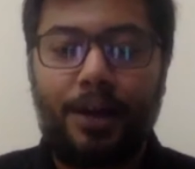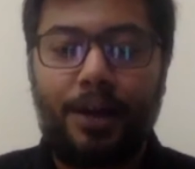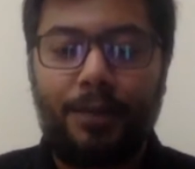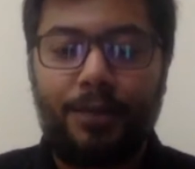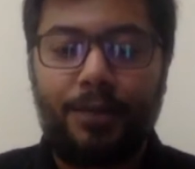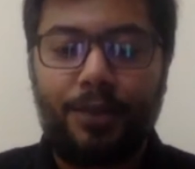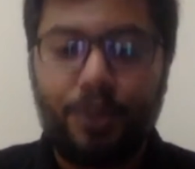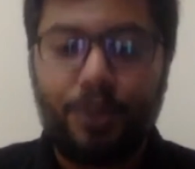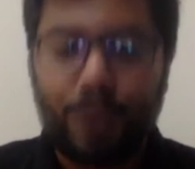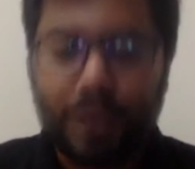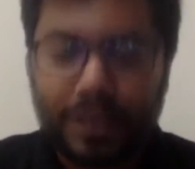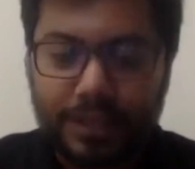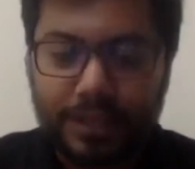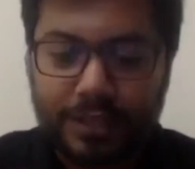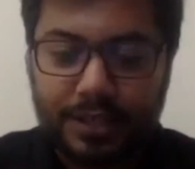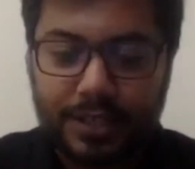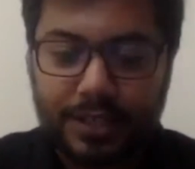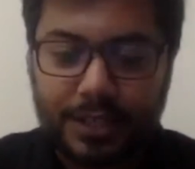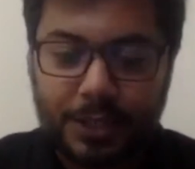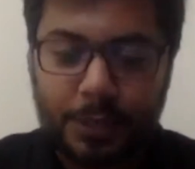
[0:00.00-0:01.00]
during
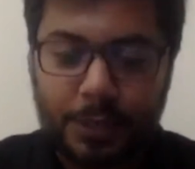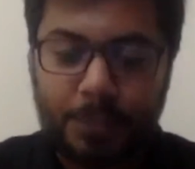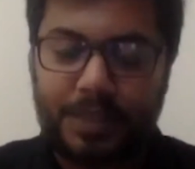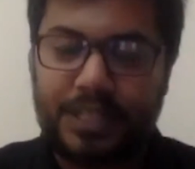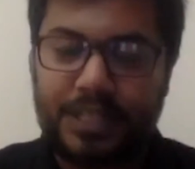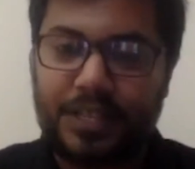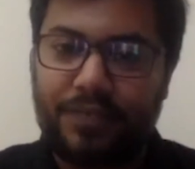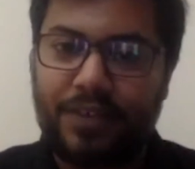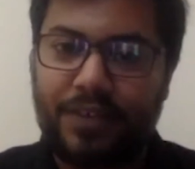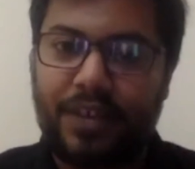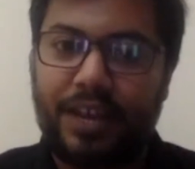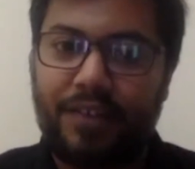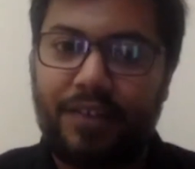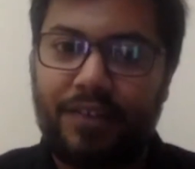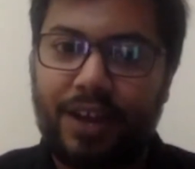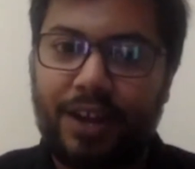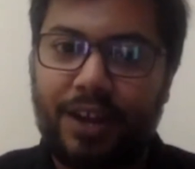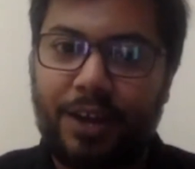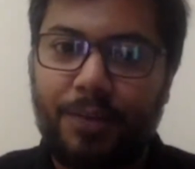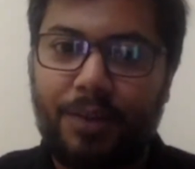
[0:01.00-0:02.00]
this specific
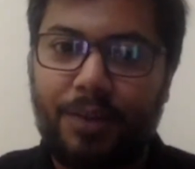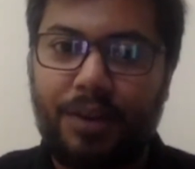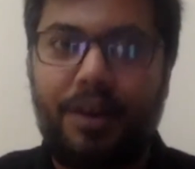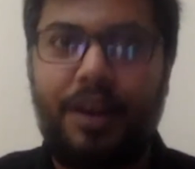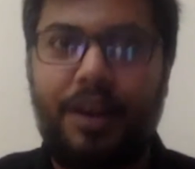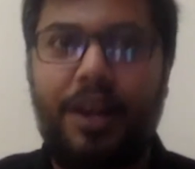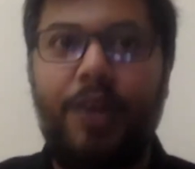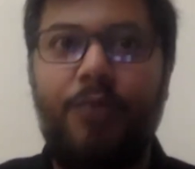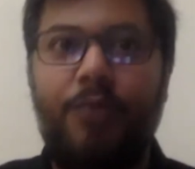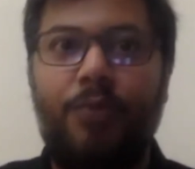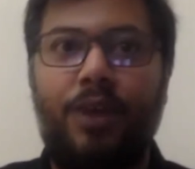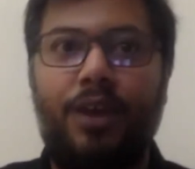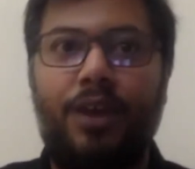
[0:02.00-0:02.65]
environment, right,